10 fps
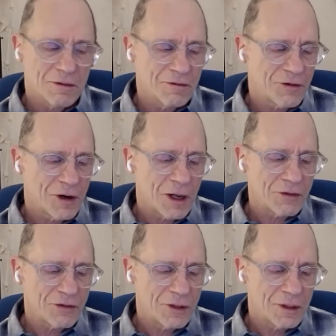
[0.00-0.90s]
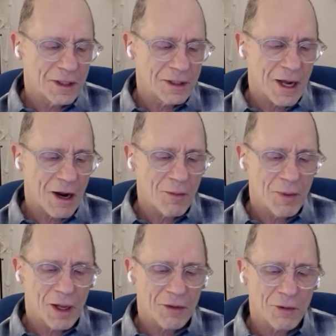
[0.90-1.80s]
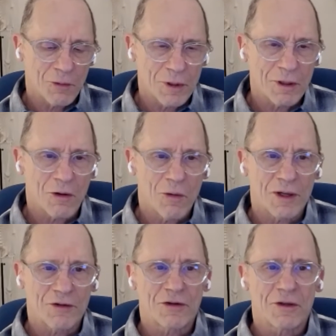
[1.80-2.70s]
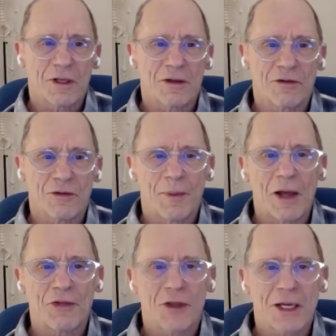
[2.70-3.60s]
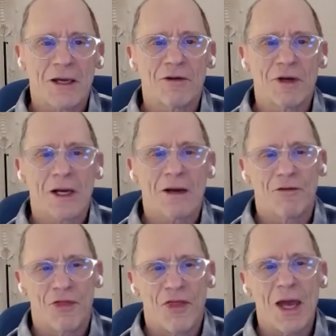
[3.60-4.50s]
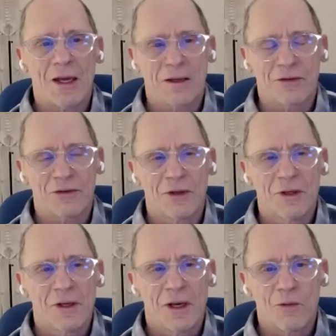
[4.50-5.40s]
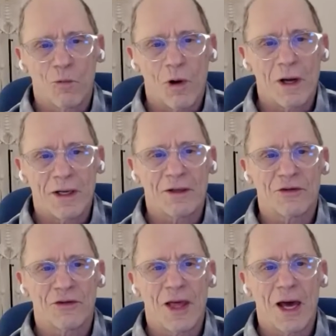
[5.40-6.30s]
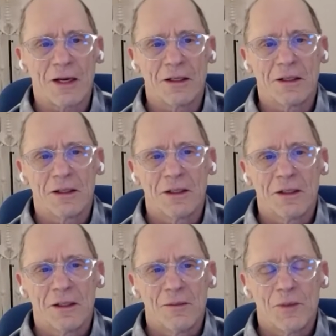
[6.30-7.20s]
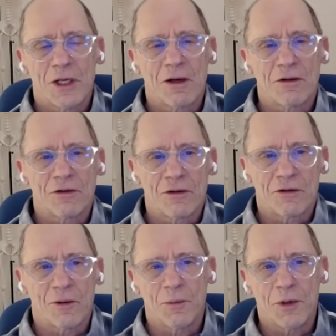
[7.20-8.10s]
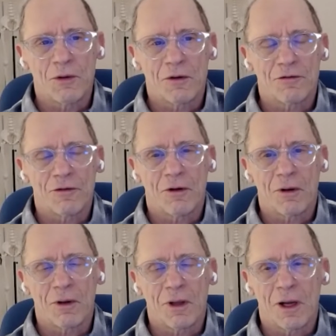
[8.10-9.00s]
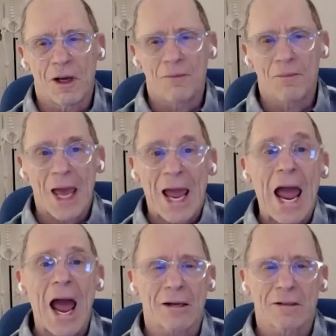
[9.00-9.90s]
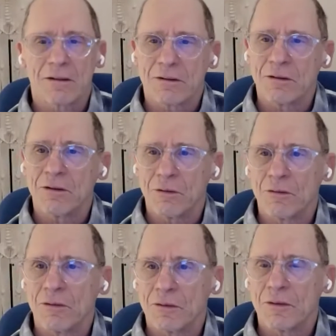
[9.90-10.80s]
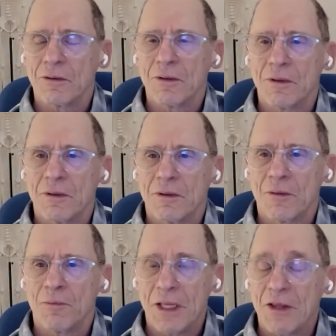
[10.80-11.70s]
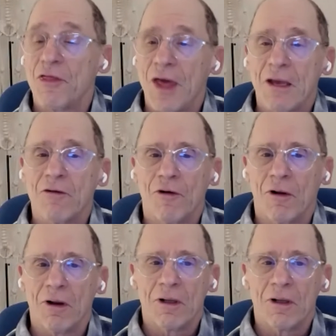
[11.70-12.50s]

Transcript: for us in the Dharma, the real question is about the giving of thanks. And what is that? Because it's a beautiful act to be thankful.